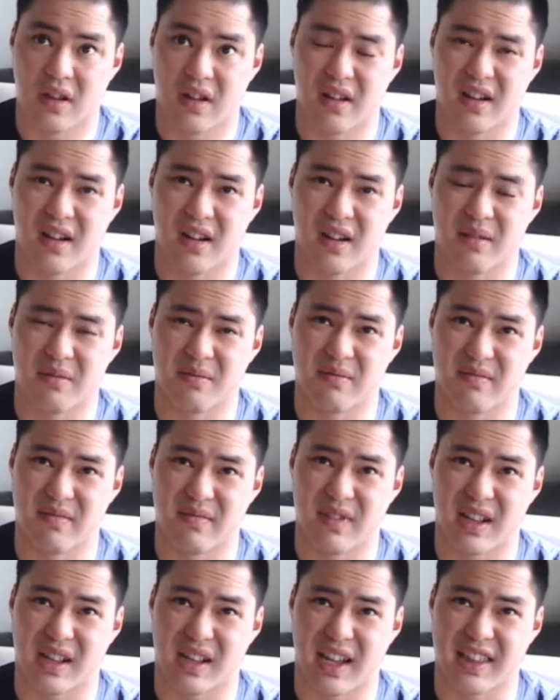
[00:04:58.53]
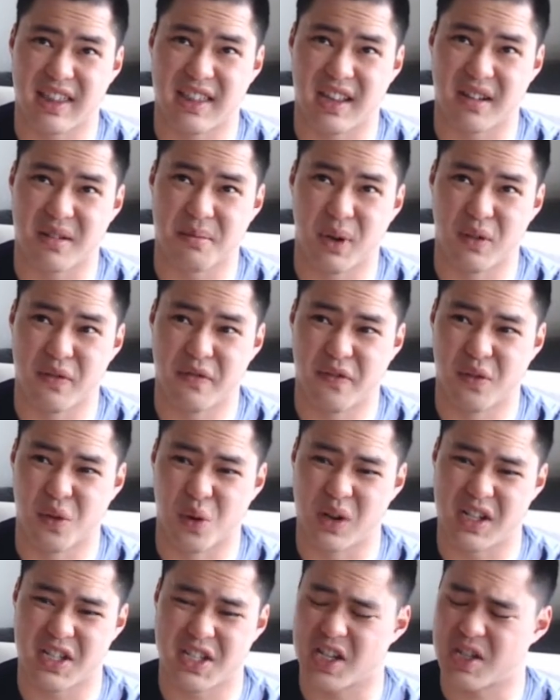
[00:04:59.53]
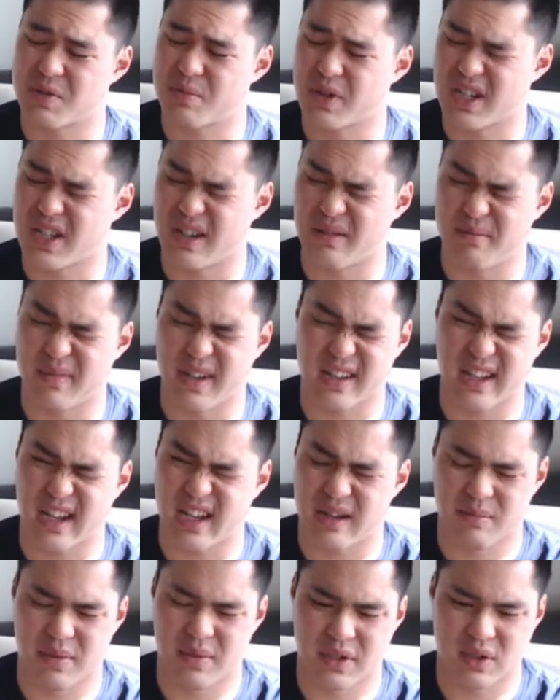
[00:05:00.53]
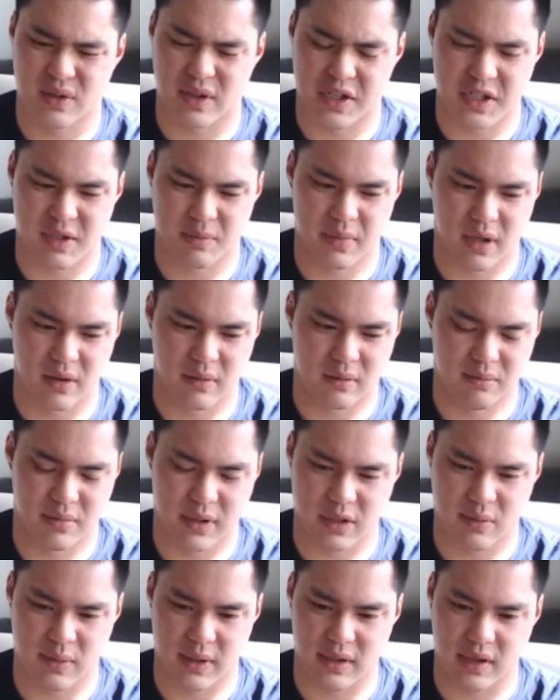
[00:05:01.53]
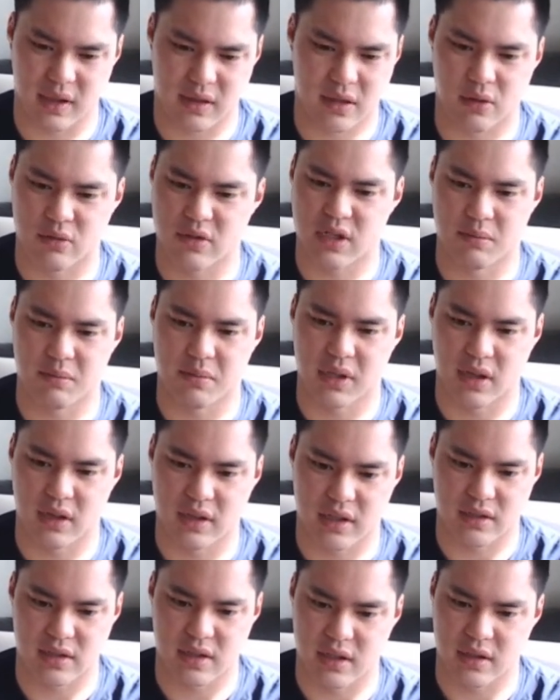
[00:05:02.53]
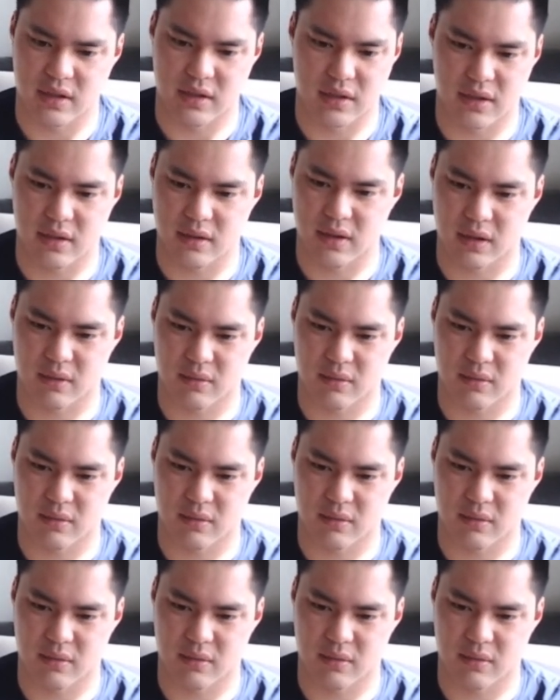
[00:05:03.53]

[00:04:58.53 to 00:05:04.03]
like I think about 46% mid cap, so that's about between like 13 billion and like